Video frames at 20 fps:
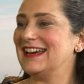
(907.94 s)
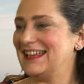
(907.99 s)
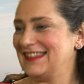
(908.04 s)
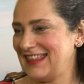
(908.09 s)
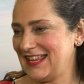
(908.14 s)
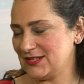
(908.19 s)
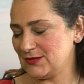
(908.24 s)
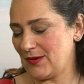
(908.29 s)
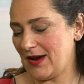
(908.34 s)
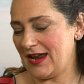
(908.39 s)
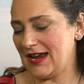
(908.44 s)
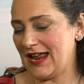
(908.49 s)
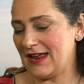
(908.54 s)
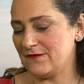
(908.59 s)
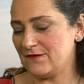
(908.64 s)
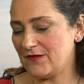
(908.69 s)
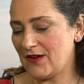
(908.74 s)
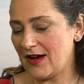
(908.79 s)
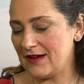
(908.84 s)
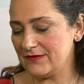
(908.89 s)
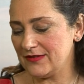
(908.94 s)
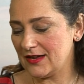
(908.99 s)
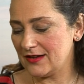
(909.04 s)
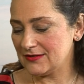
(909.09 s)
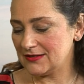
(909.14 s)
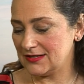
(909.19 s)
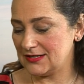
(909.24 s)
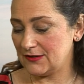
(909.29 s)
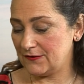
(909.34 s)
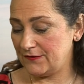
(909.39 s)
That's right. And
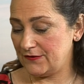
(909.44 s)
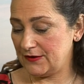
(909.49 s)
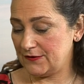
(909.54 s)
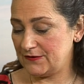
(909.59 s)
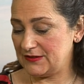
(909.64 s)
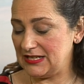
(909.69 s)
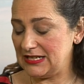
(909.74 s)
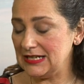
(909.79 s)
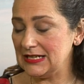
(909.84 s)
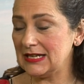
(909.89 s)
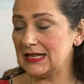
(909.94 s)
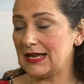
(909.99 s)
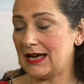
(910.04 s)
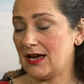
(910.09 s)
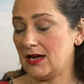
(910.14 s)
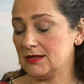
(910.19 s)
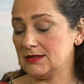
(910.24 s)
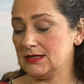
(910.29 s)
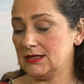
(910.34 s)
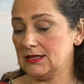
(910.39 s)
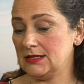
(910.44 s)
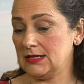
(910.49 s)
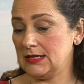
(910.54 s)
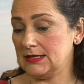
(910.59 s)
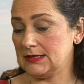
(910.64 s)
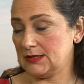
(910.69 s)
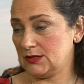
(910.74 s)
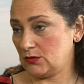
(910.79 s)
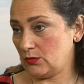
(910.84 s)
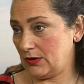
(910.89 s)
5,000 to 15,000,
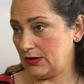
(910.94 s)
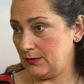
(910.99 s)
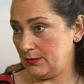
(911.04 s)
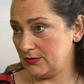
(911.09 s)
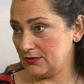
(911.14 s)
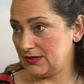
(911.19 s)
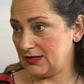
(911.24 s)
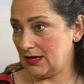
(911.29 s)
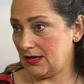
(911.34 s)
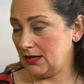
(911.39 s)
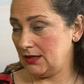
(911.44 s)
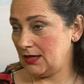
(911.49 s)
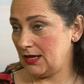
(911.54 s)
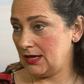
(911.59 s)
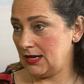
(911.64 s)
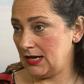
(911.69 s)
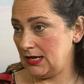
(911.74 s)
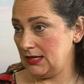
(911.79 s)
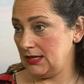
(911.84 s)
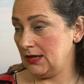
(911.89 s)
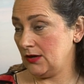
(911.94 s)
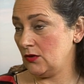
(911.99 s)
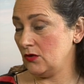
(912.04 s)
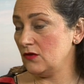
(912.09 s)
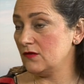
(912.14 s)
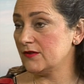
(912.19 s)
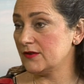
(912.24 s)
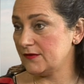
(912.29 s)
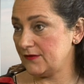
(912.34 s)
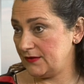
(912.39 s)
it's 20%. And anything
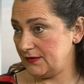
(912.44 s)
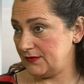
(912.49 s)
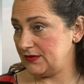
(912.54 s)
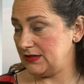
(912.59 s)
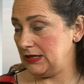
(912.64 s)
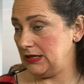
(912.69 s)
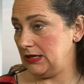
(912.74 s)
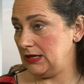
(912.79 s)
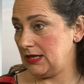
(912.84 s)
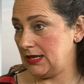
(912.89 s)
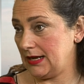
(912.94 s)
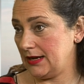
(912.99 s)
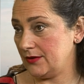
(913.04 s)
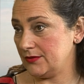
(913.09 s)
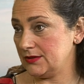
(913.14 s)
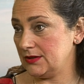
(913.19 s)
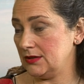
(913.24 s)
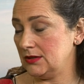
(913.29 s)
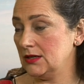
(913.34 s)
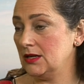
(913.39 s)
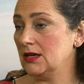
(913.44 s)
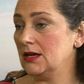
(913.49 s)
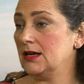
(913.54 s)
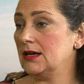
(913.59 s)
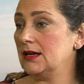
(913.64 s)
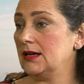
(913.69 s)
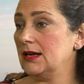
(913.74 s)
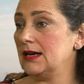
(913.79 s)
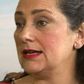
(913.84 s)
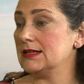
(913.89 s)
over 15,000,
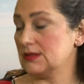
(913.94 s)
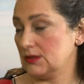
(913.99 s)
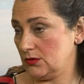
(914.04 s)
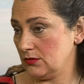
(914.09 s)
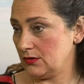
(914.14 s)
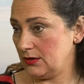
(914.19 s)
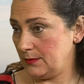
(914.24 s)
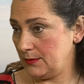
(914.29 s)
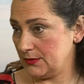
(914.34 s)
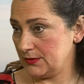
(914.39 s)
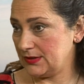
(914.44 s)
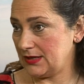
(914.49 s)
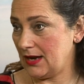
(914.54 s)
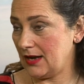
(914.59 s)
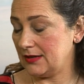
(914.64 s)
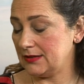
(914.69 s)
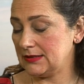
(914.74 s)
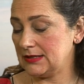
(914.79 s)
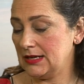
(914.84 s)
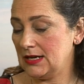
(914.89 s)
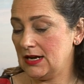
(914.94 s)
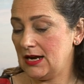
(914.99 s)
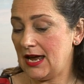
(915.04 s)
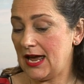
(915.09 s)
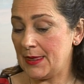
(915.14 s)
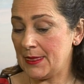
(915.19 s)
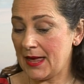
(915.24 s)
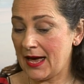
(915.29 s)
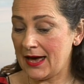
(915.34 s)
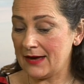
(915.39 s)
it's 30%.
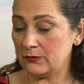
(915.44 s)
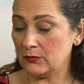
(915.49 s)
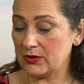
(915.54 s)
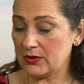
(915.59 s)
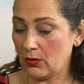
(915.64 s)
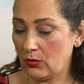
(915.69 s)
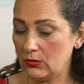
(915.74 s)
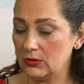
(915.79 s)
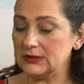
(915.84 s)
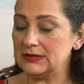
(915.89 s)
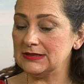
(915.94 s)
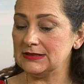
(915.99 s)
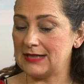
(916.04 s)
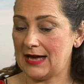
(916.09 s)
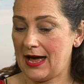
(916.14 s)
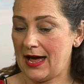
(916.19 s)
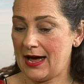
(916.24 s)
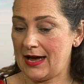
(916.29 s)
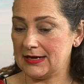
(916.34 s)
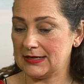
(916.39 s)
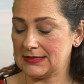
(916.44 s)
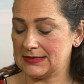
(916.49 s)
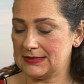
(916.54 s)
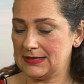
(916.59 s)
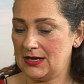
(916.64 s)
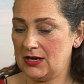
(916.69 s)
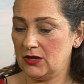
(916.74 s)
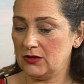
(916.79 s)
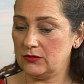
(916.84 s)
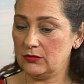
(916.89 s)
And that withholding tax,
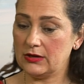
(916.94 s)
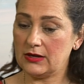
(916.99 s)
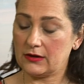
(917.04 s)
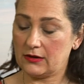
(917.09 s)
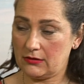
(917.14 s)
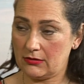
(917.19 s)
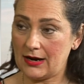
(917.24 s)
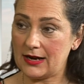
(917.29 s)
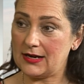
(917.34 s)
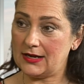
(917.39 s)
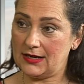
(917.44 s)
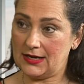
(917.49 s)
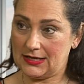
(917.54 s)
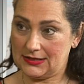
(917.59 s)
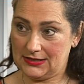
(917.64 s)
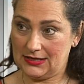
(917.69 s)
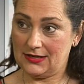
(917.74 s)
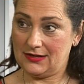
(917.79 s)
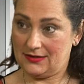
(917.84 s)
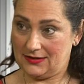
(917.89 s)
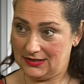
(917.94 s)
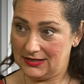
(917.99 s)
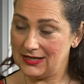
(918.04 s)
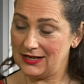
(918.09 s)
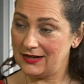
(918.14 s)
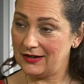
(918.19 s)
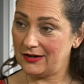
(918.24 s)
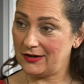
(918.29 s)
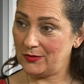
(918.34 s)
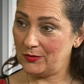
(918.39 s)
you get credit at the end of the
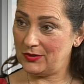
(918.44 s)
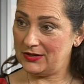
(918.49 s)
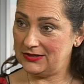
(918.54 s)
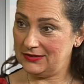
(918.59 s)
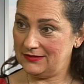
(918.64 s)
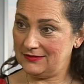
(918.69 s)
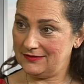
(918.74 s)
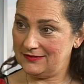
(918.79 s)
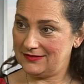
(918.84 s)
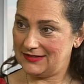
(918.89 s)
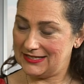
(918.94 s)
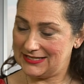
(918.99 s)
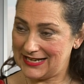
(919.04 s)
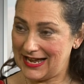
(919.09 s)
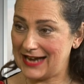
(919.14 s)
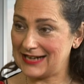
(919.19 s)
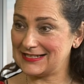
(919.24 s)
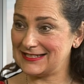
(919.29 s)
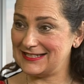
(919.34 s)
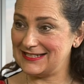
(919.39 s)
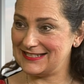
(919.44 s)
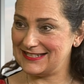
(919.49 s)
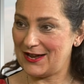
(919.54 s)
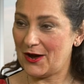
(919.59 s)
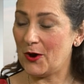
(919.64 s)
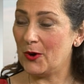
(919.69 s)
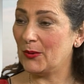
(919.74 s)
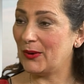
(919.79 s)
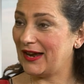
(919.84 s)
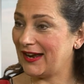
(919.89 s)
year when the taxes
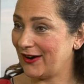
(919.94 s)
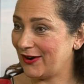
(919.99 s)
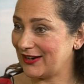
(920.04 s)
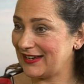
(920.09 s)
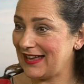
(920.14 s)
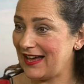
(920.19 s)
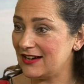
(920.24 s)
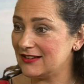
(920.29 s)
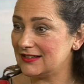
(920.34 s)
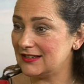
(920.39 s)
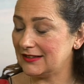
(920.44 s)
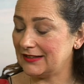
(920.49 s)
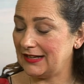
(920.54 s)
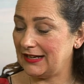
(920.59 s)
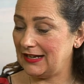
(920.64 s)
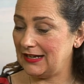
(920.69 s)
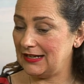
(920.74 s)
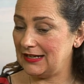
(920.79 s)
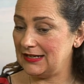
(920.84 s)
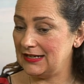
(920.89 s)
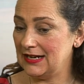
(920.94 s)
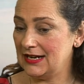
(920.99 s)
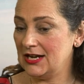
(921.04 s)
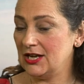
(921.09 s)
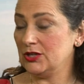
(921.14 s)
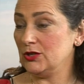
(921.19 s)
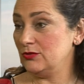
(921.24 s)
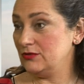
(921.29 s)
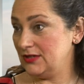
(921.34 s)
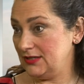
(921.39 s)
owing are calculated,
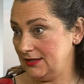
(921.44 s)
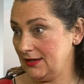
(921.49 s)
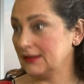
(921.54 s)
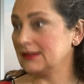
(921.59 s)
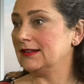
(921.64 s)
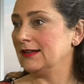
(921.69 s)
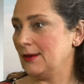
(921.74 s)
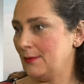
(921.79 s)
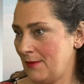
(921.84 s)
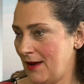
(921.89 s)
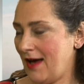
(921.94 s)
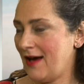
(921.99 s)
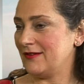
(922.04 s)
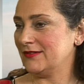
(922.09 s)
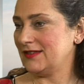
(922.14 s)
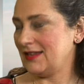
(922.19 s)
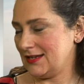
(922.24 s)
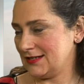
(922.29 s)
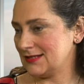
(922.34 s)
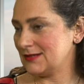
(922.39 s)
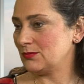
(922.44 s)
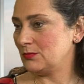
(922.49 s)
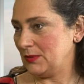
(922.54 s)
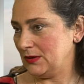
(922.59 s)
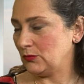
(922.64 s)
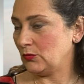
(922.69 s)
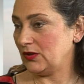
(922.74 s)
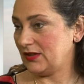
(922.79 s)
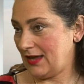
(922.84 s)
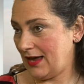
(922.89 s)
you deduct the amount that's been
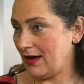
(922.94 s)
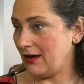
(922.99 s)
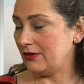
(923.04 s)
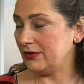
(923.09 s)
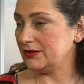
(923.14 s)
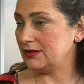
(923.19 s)
withheld